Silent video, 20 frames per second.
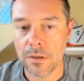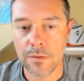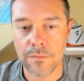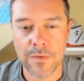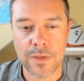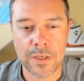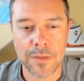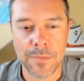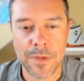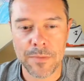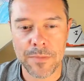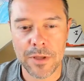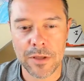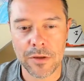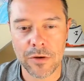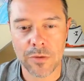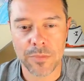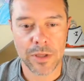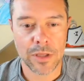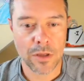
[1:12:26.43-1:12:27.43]
Vita, maybe a
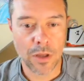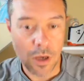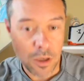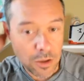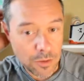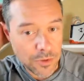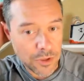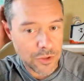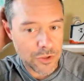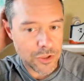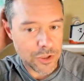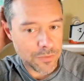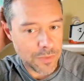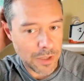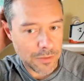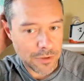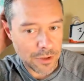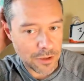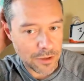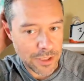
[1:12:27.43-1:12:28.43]
little bit longer, but you should be
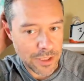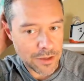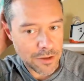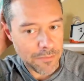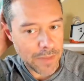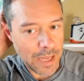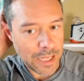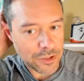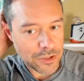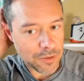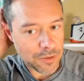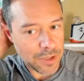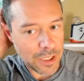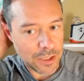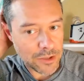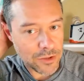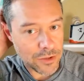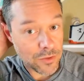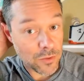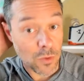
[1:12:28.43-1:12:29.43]
able to leak the matchup
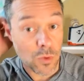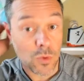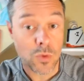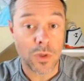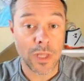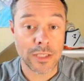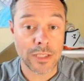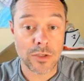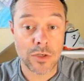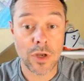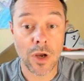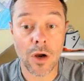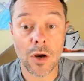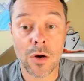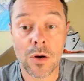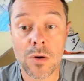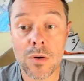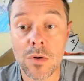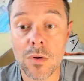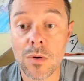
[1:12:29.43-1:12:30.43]
page soon. Ooh, let's
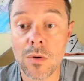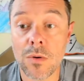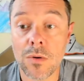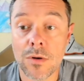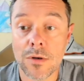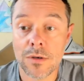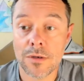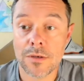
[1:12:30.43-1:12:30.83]
go.